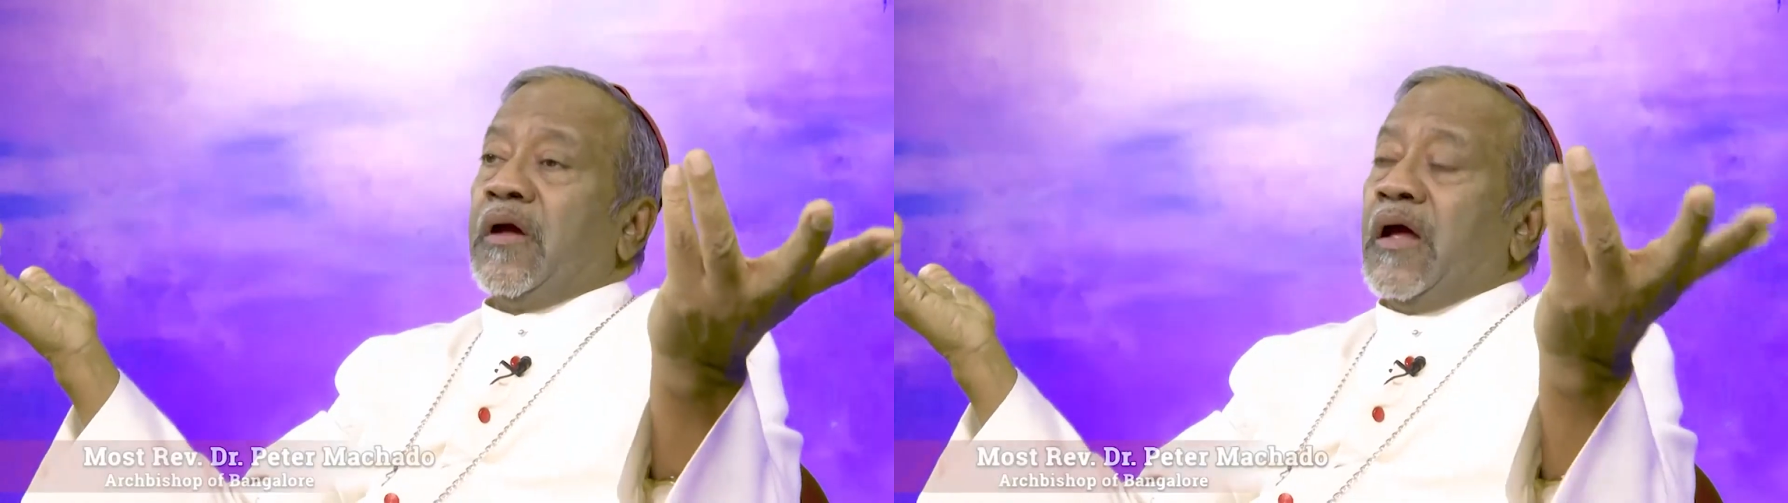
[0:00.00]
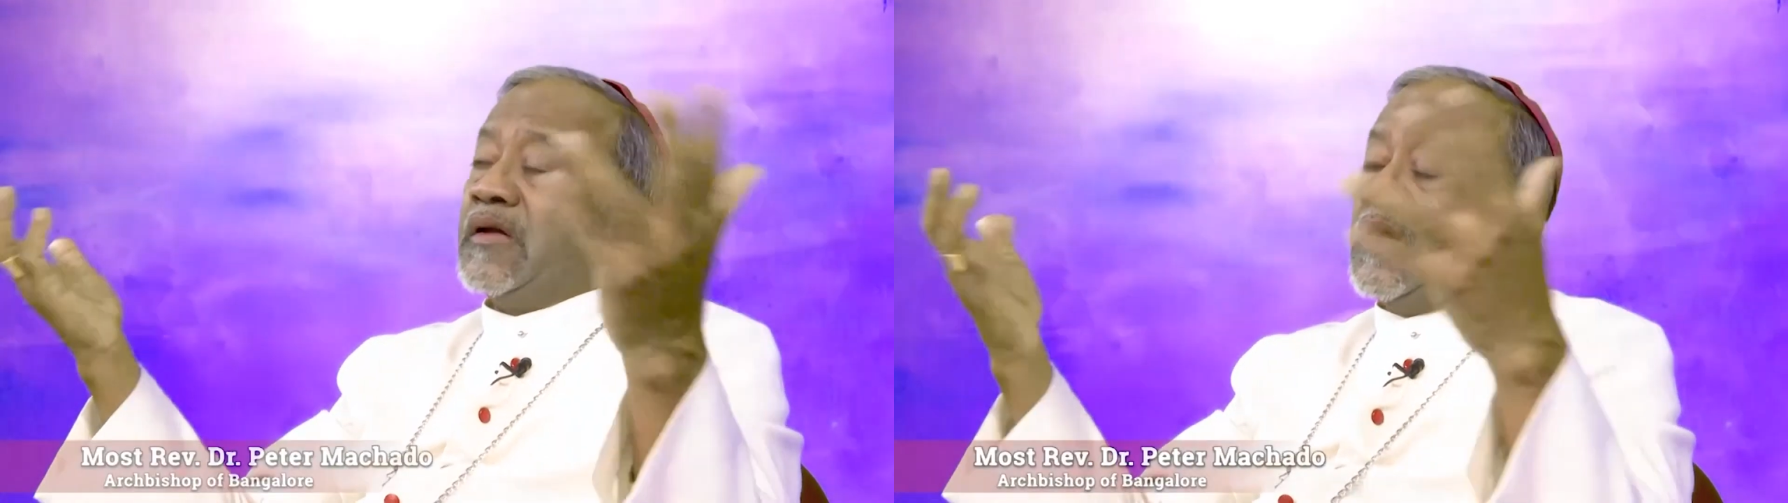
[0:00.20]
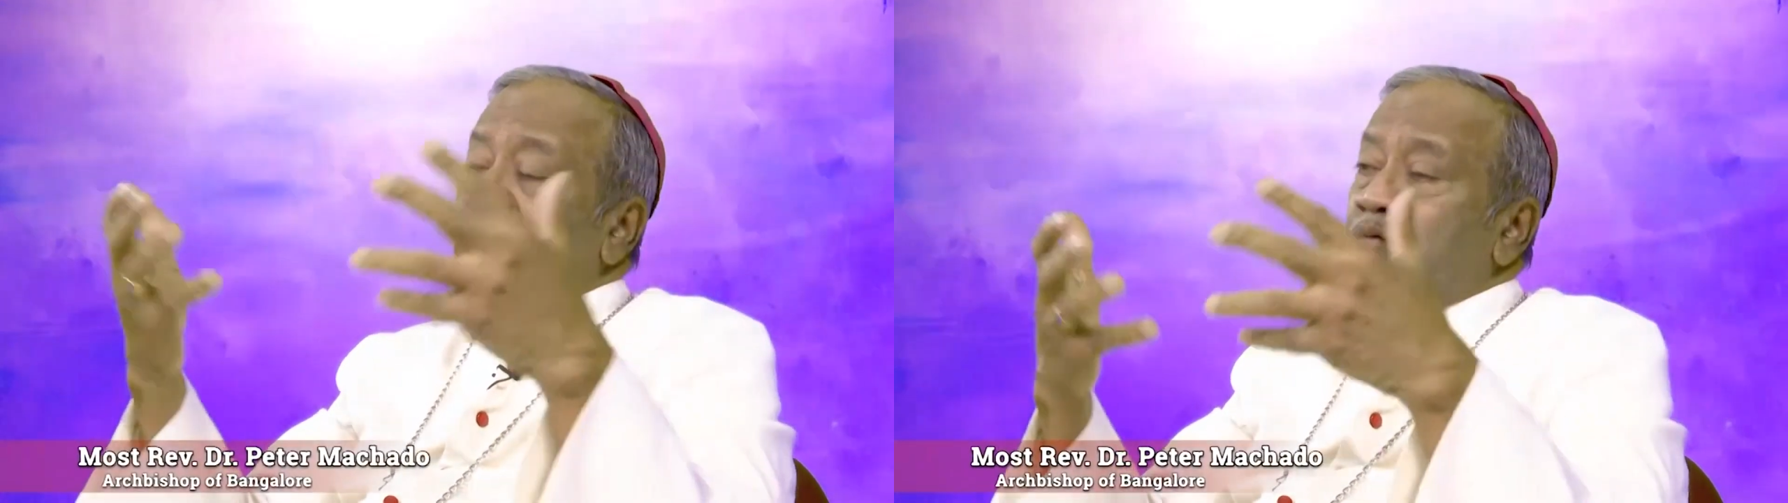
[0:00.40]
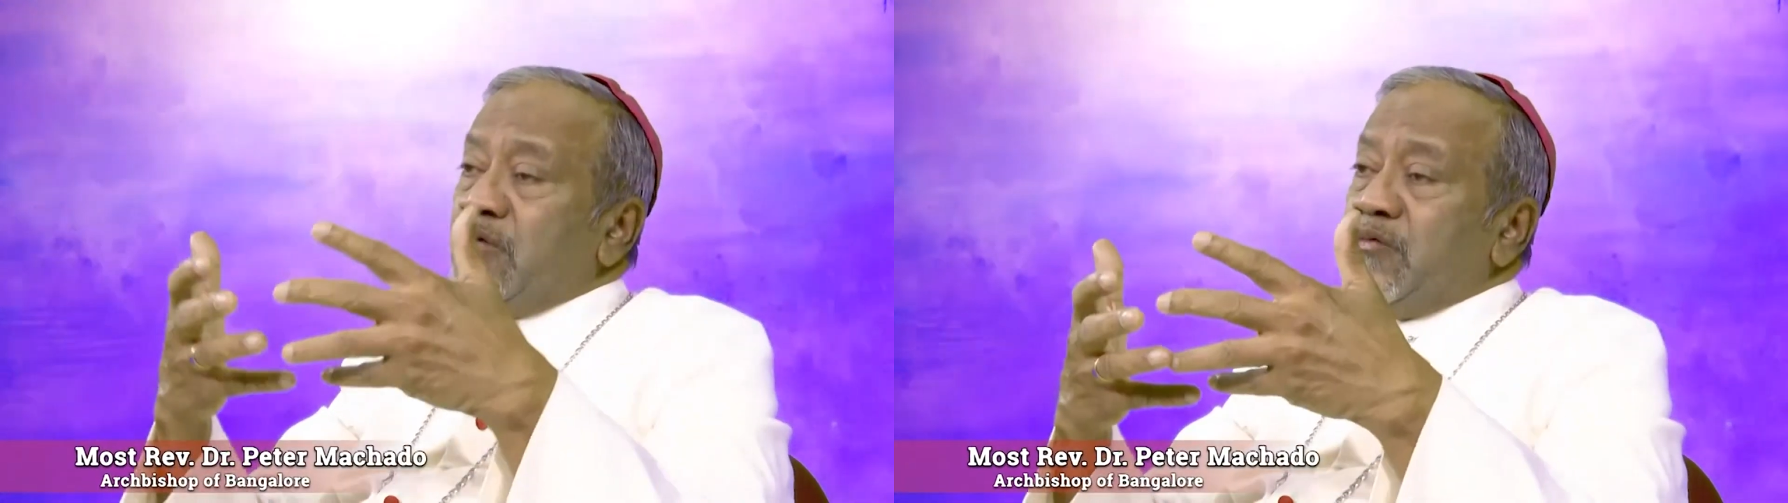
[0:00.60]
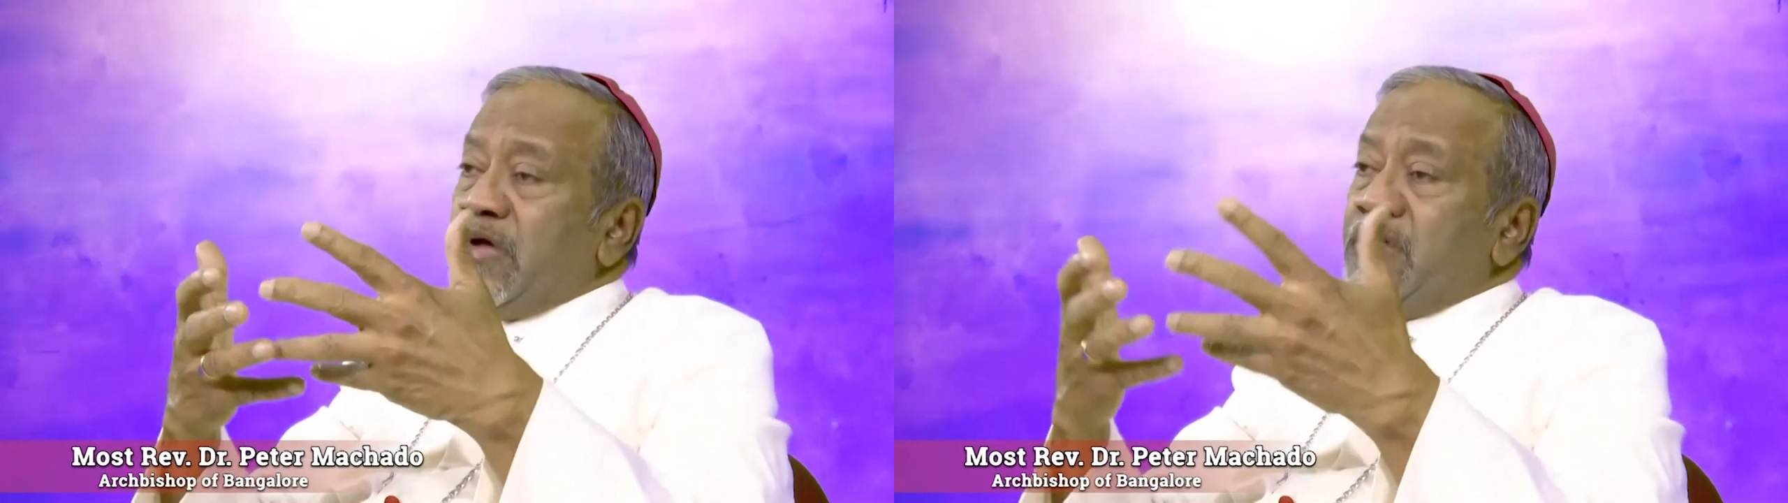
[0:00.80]
And therefore,
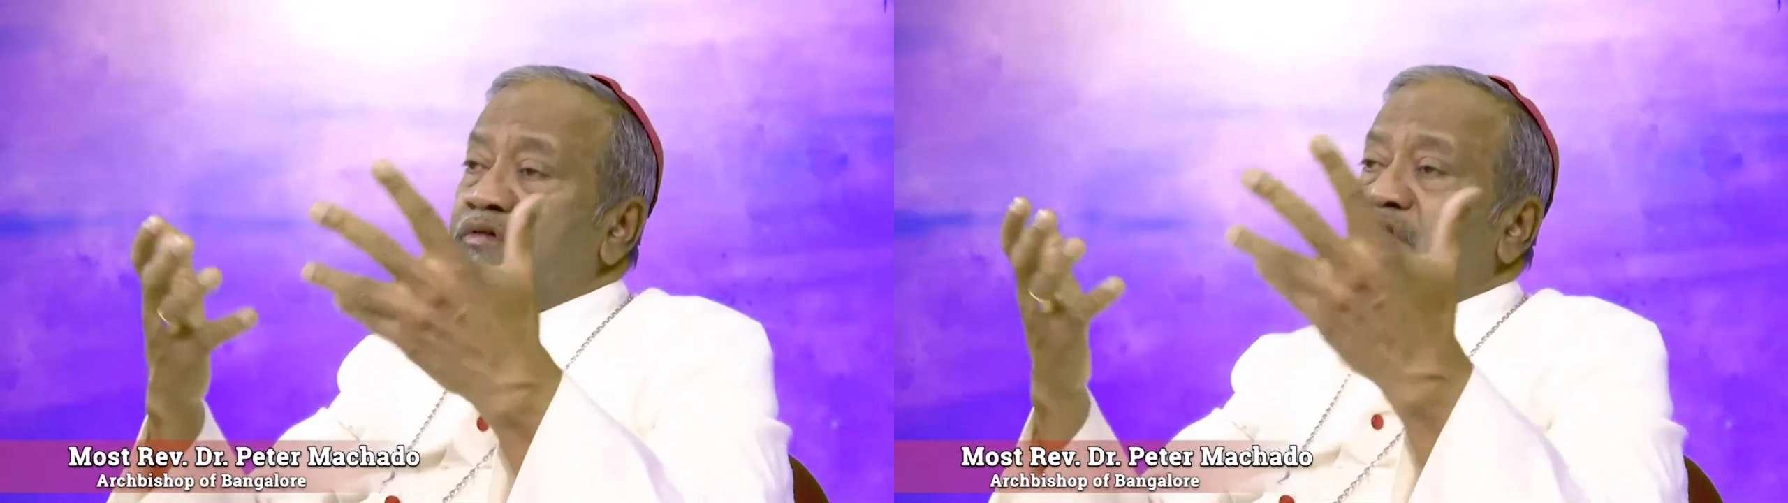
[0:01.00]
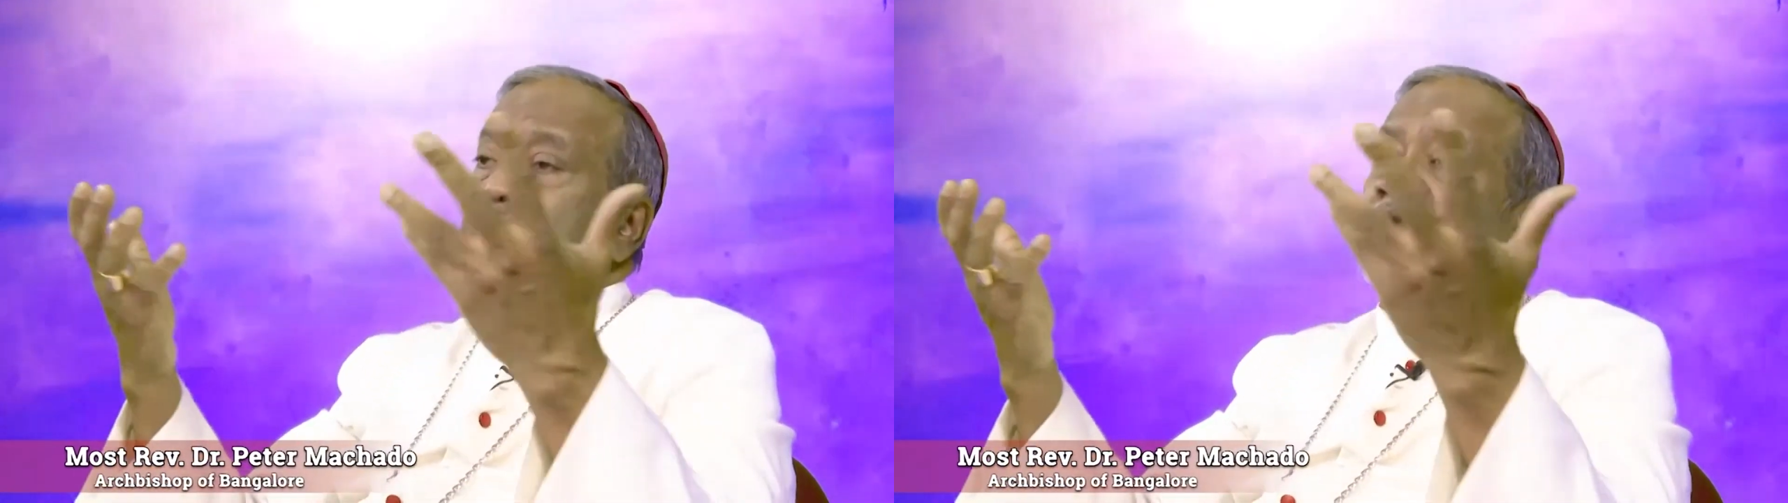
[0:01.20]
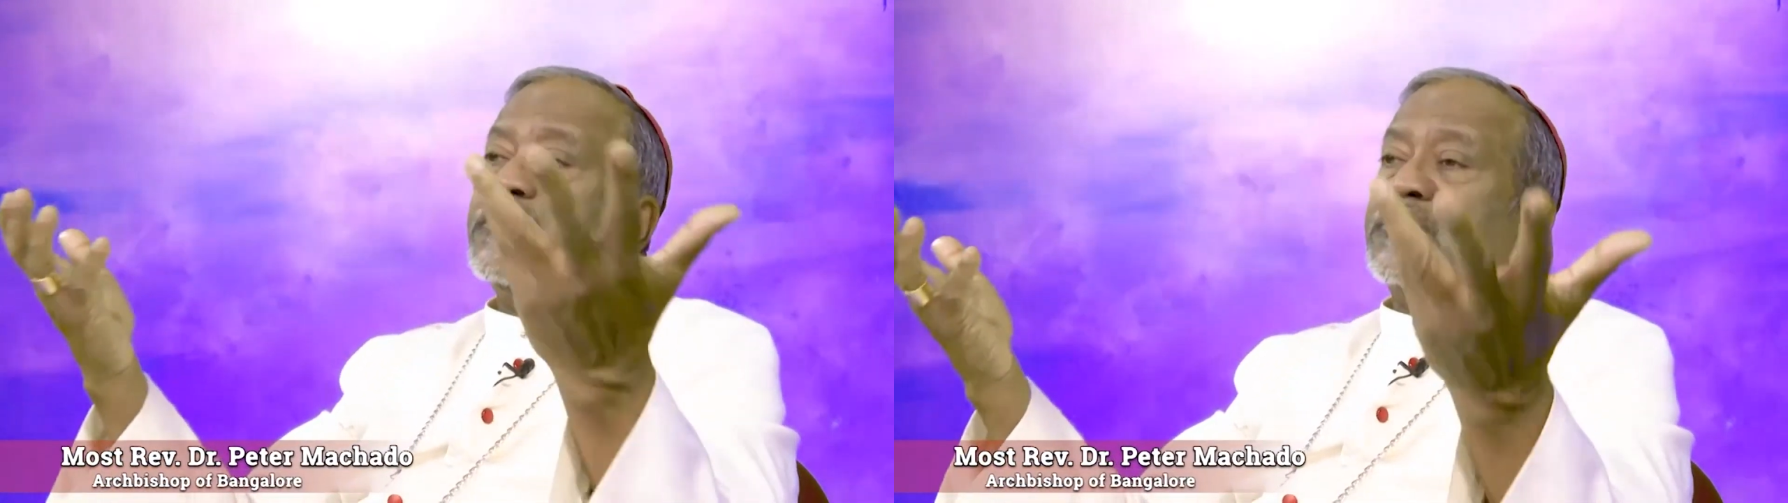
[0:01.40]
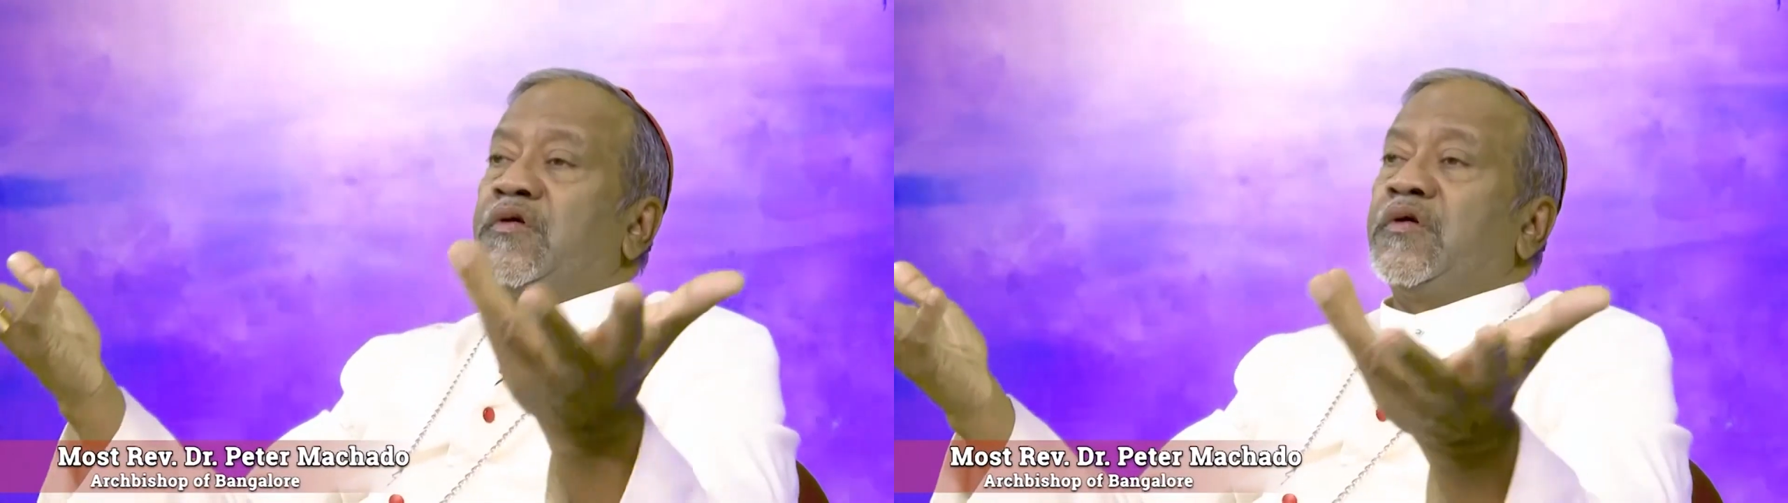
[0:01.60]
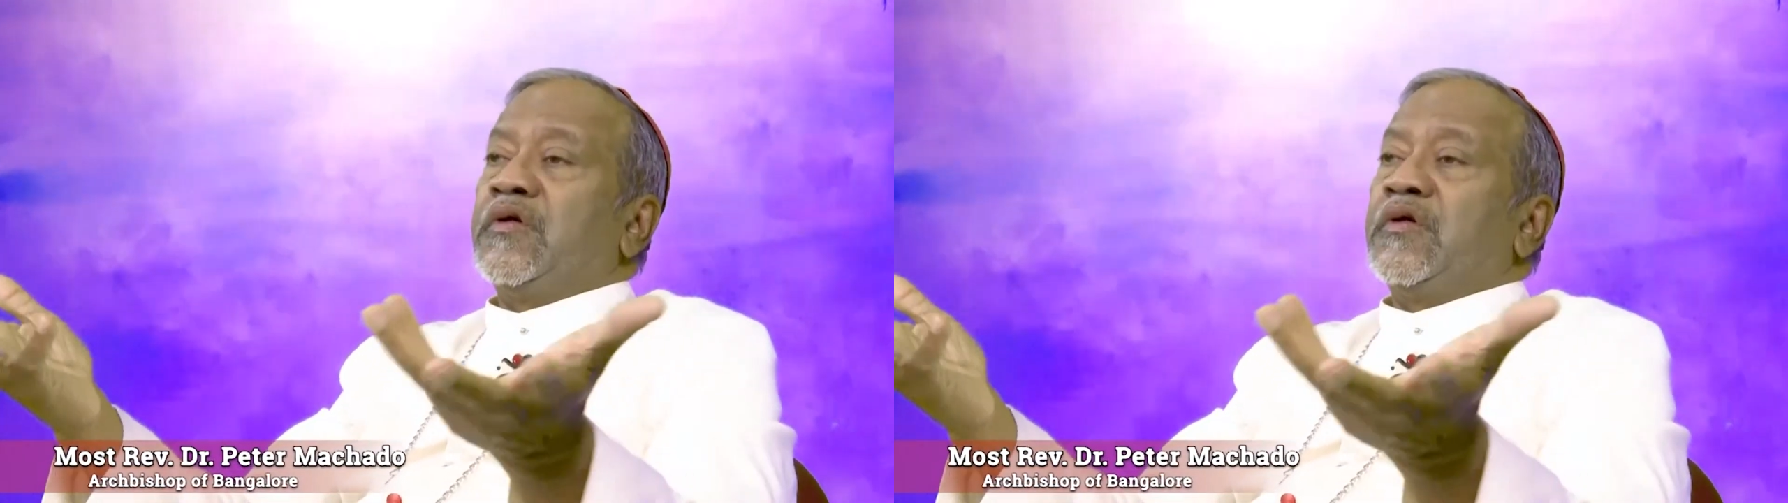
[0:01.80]
when we incense